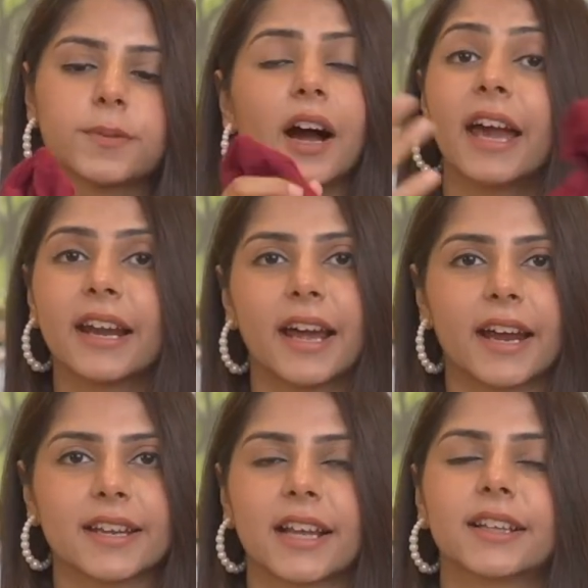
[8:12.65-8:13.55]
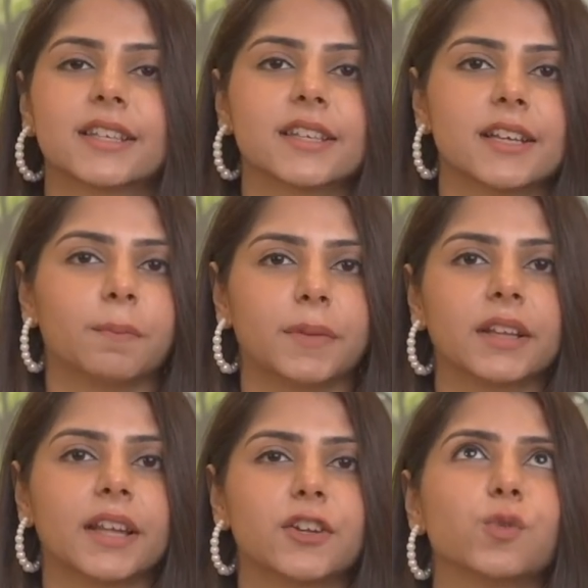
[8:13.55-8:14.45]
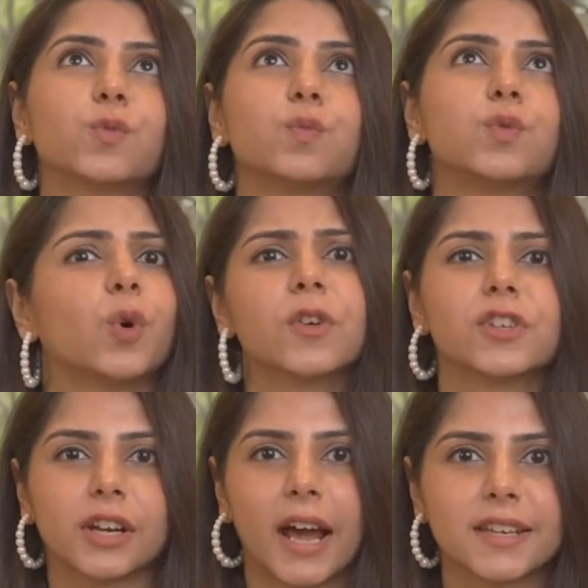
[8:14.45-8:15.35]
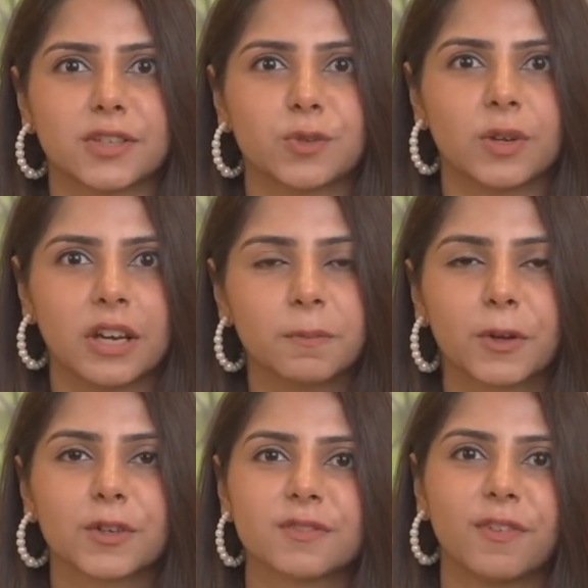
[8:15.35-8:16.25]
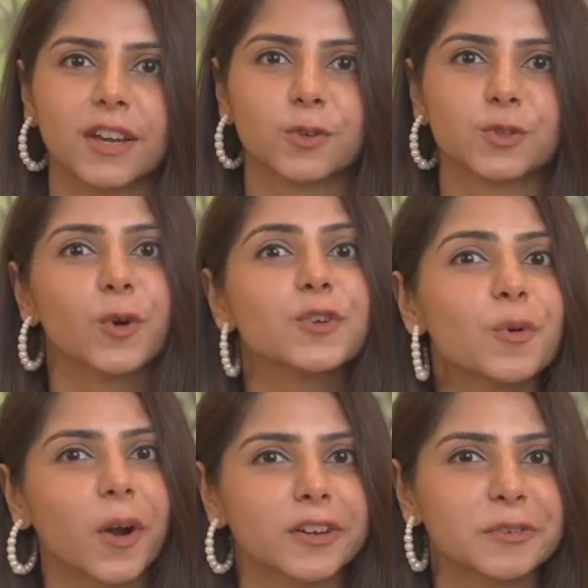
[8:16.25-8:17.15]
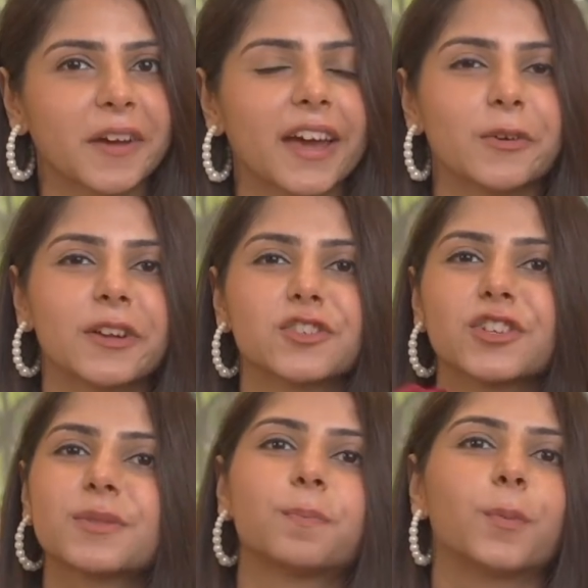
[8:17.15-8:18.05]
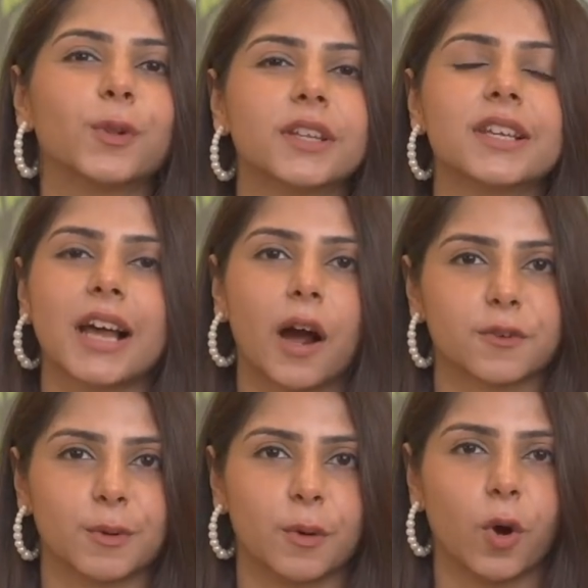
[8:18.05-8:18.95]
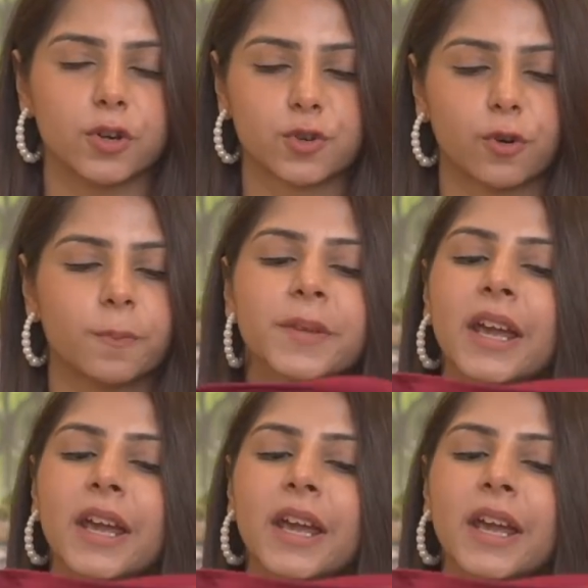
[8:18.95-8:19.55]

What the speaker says: Again, like I said, this is something that you don't realize that you need, because when you don't know what to wear, you can just pull these out from your wardrobe,